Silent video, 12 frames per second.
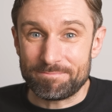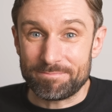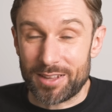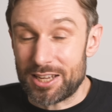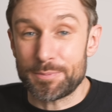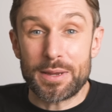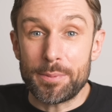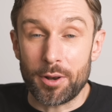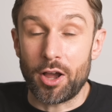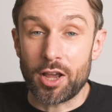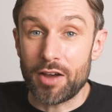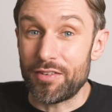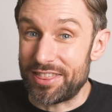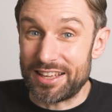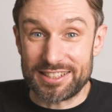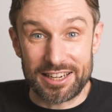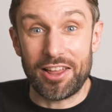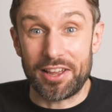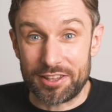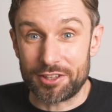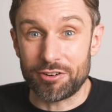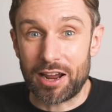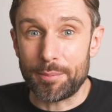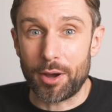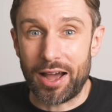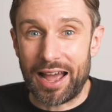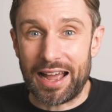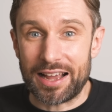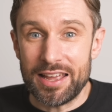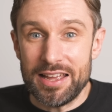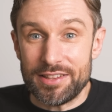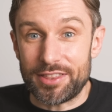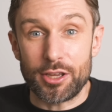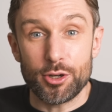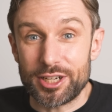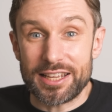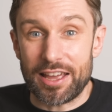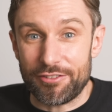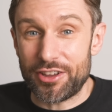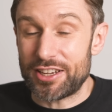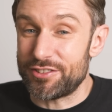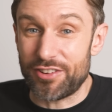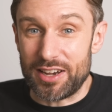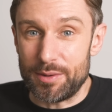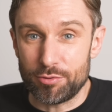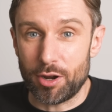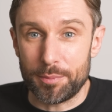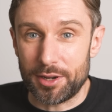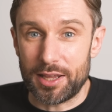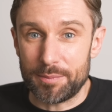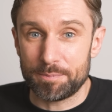As people uncover things like the grandma hack, they usually get fixed fairly promptly.